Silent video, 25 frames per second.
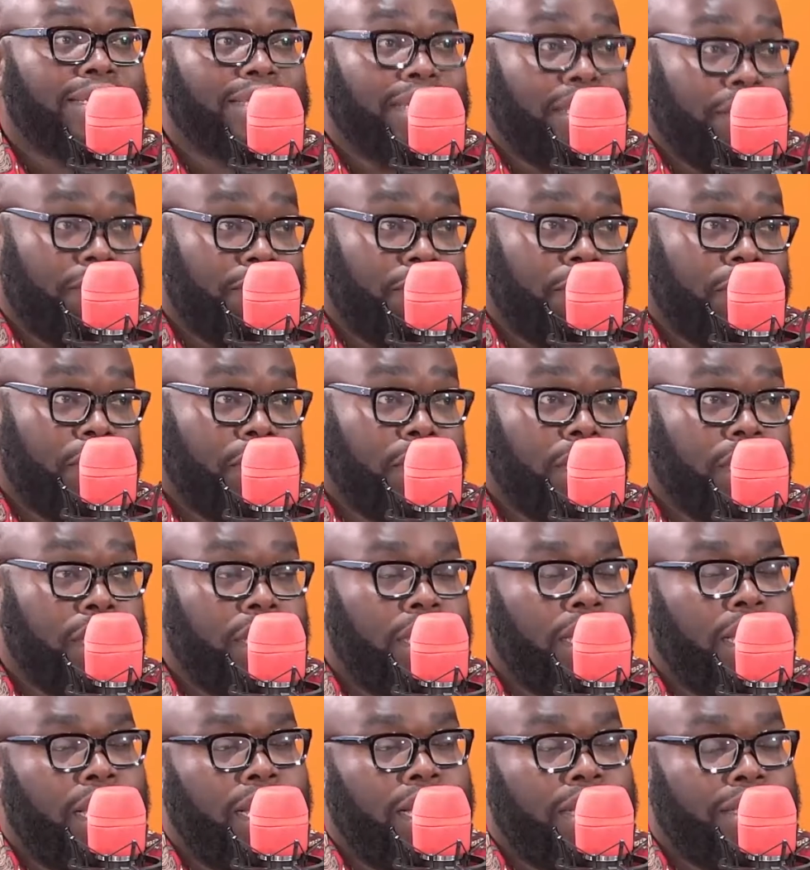A V A,
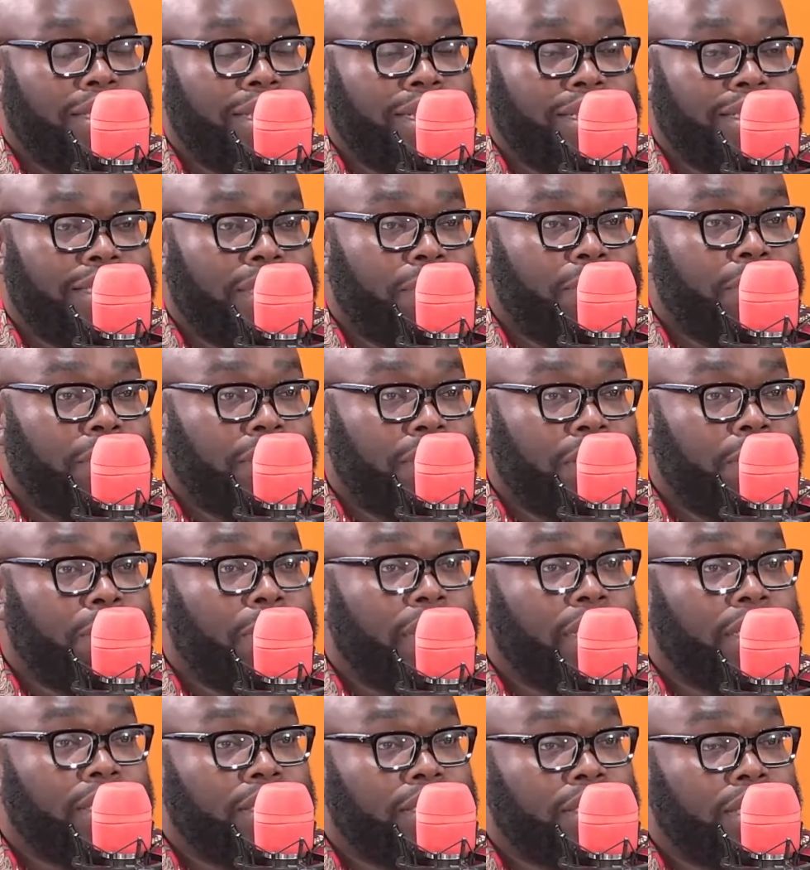and they're assembling the
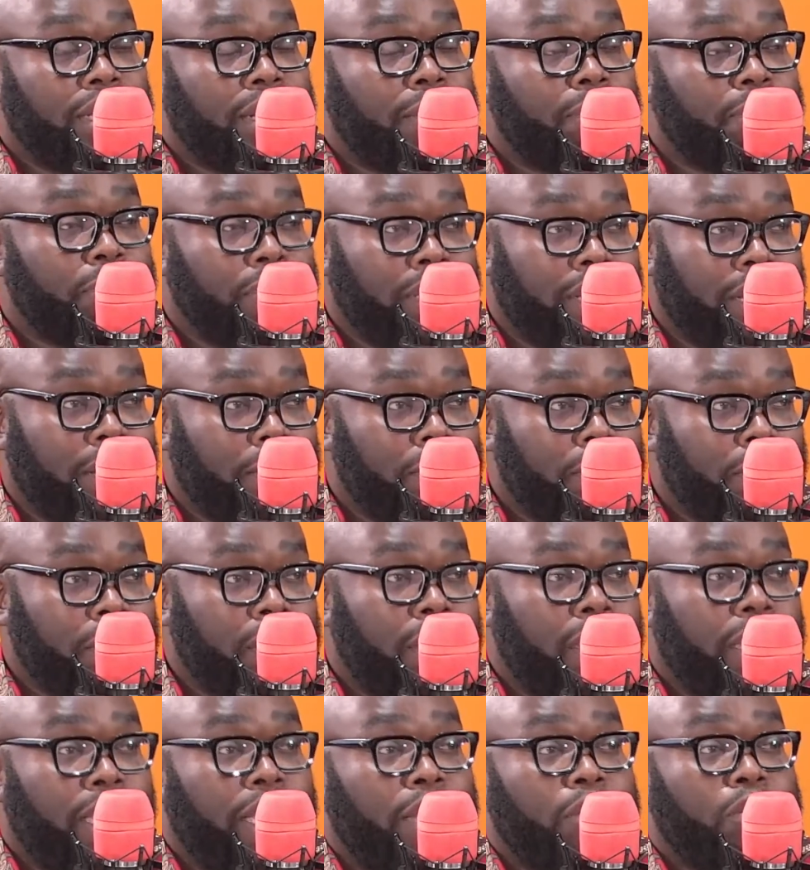Mahindra pickup.
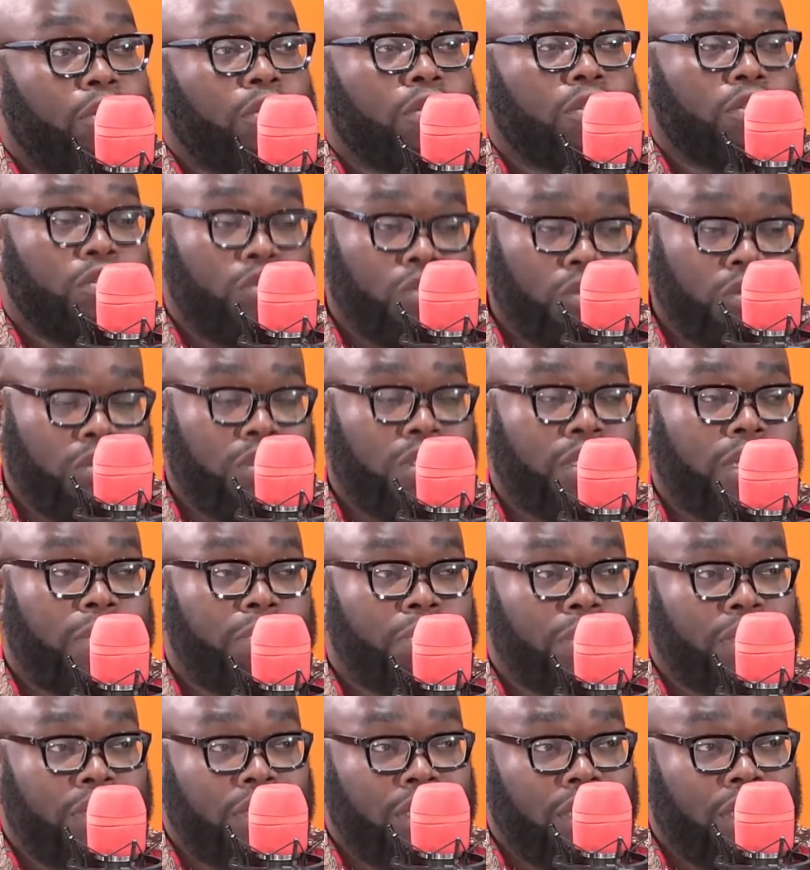And we'll soon start
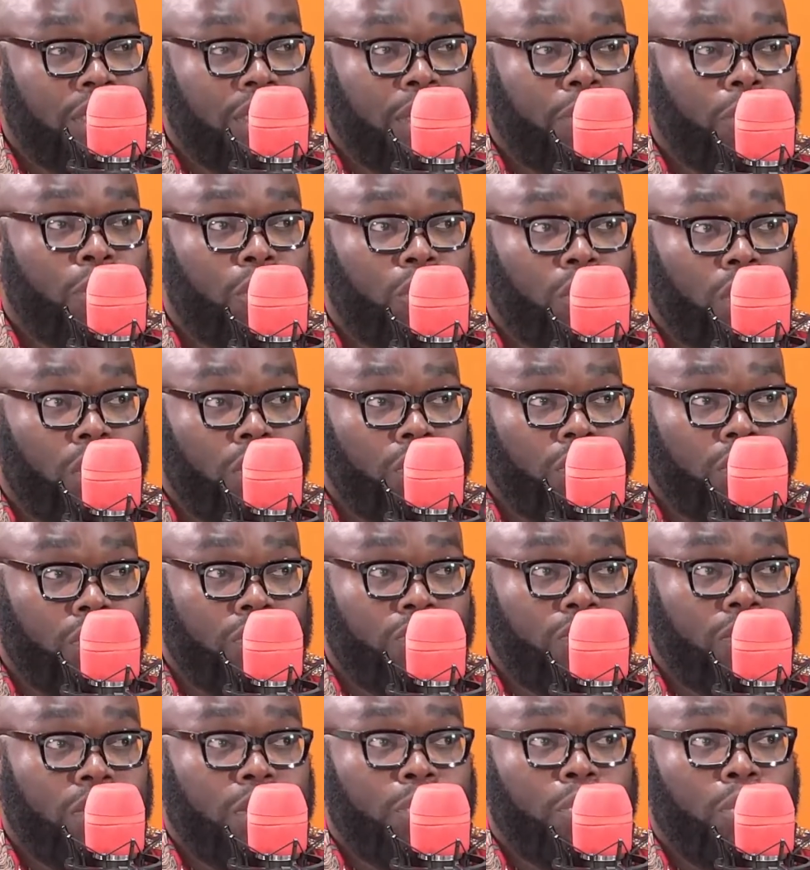be seeing them on our
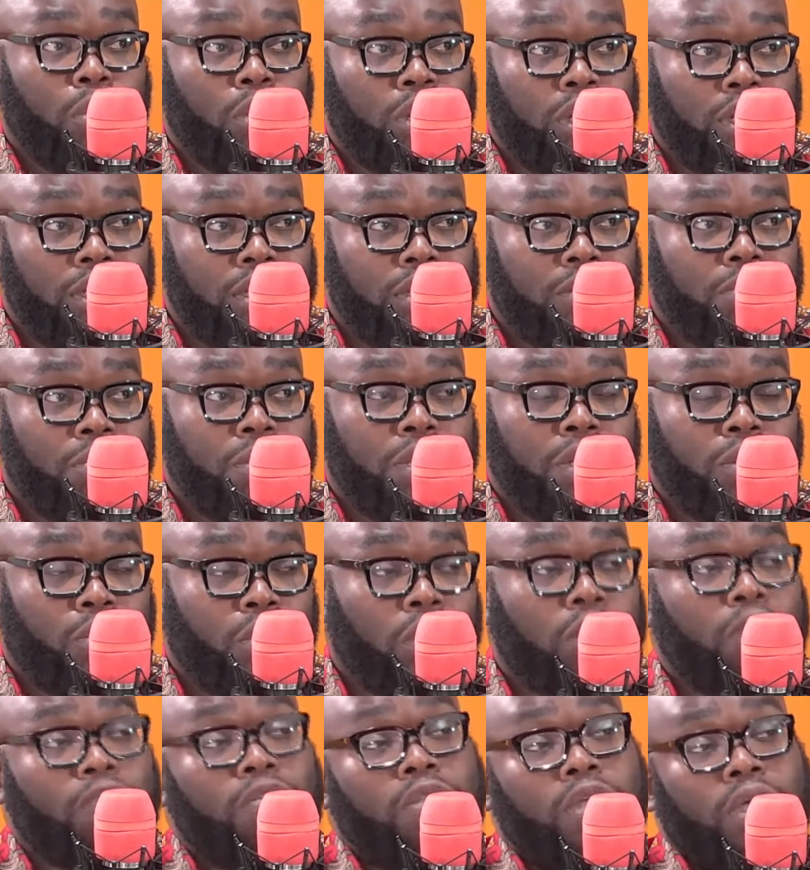roads, with the police being
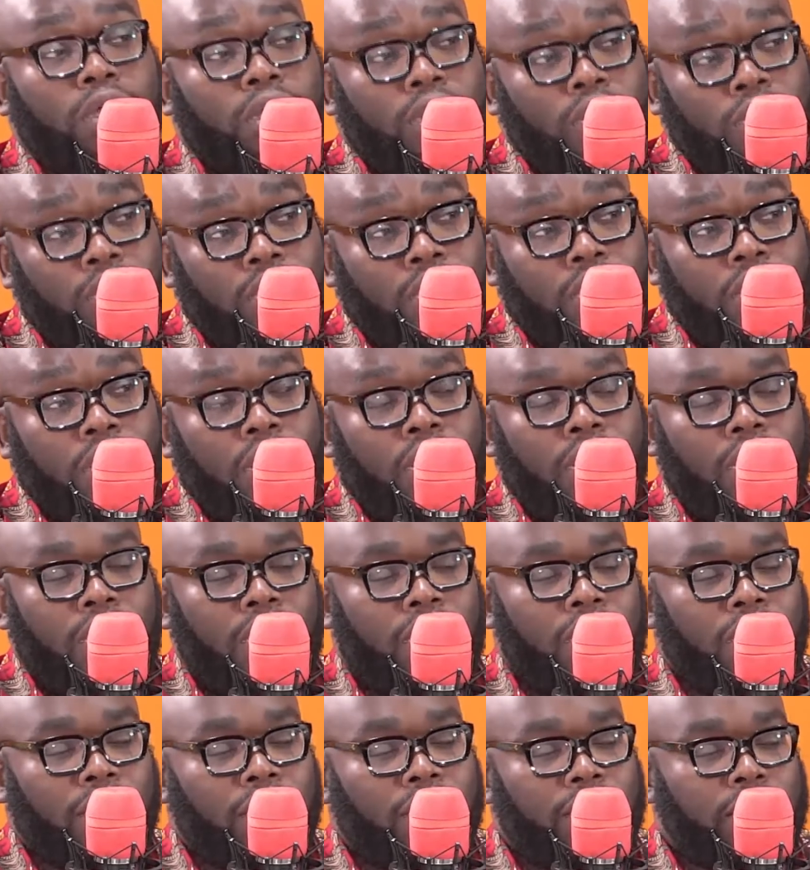one of their
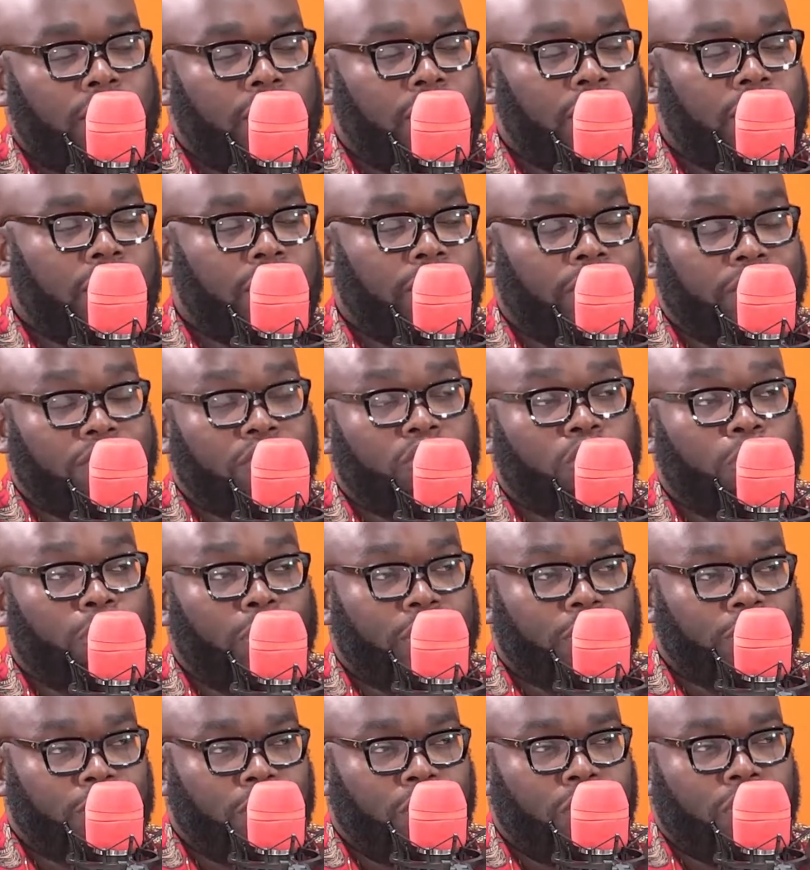uh, key
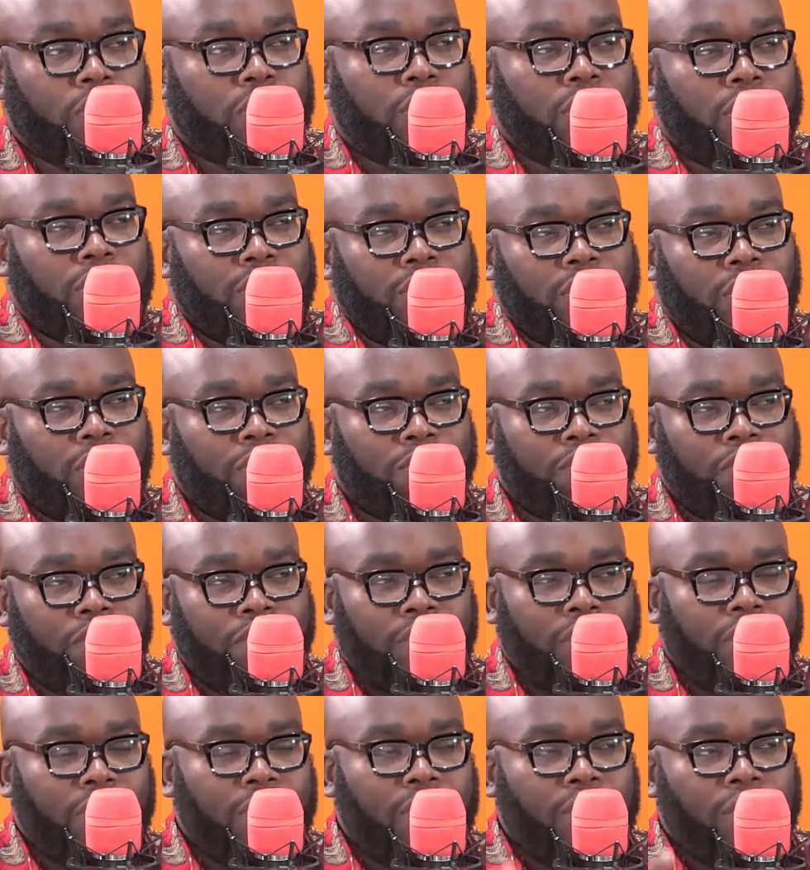customers because it's a tough
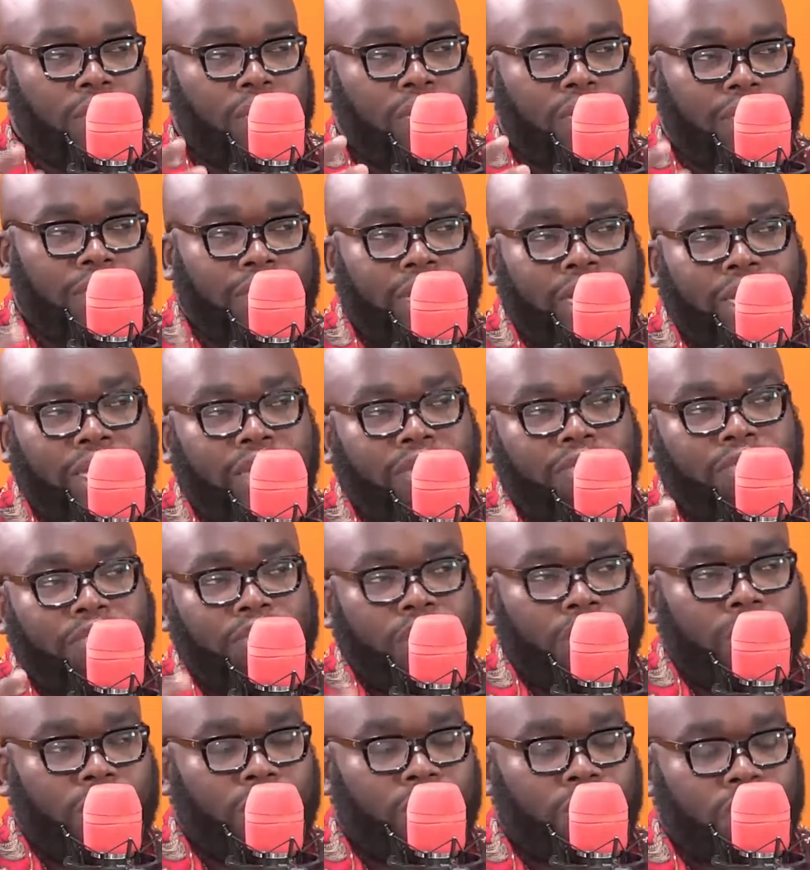and rugged
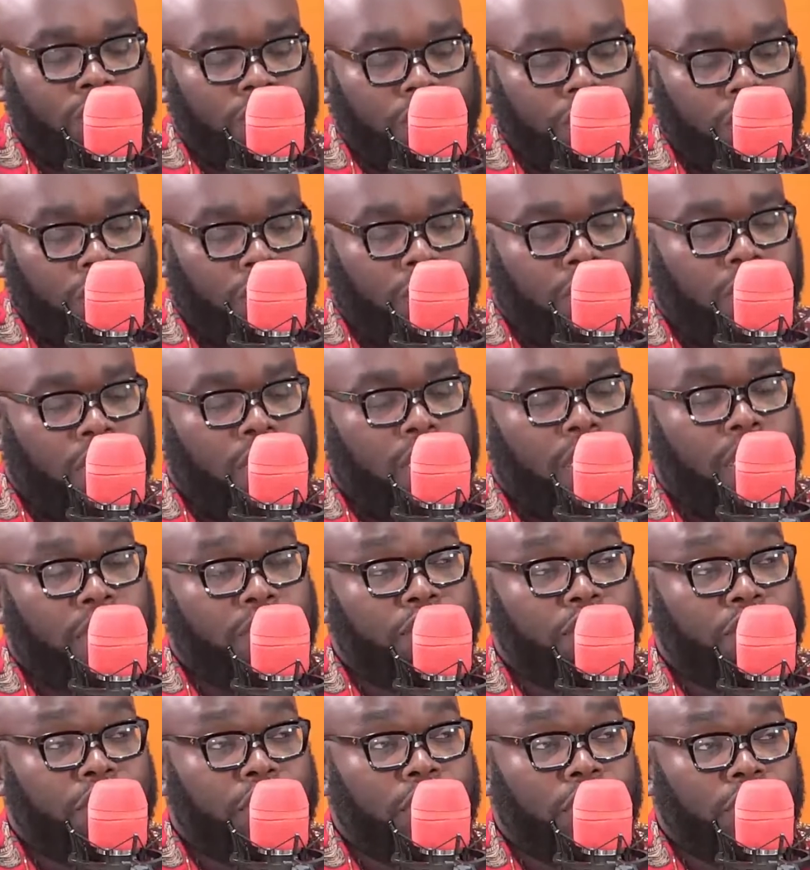vehicle for
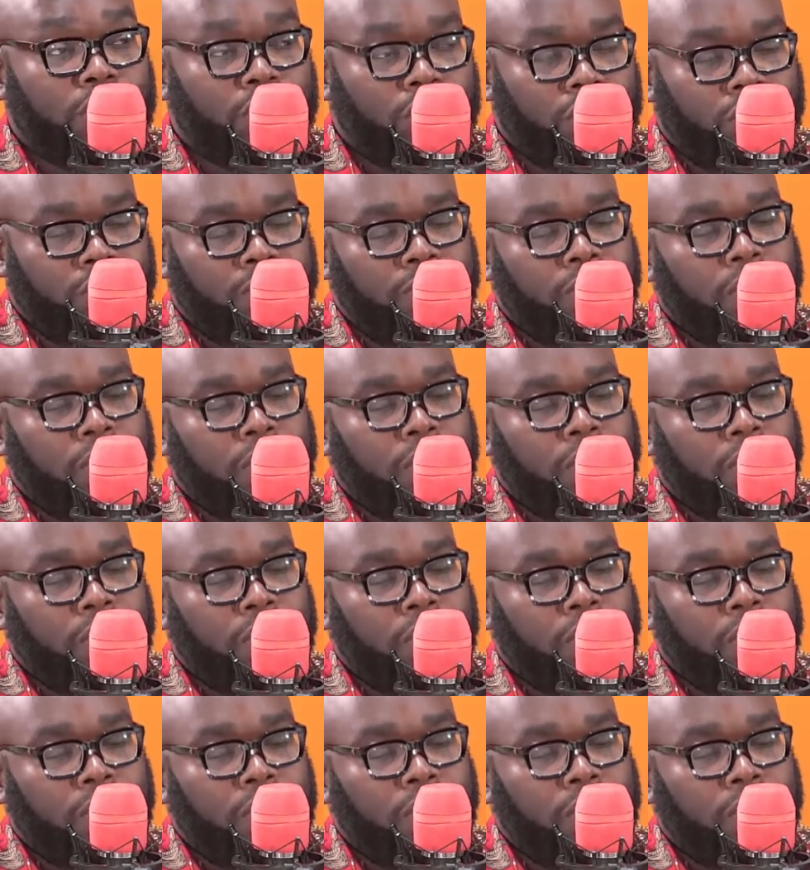everyday use.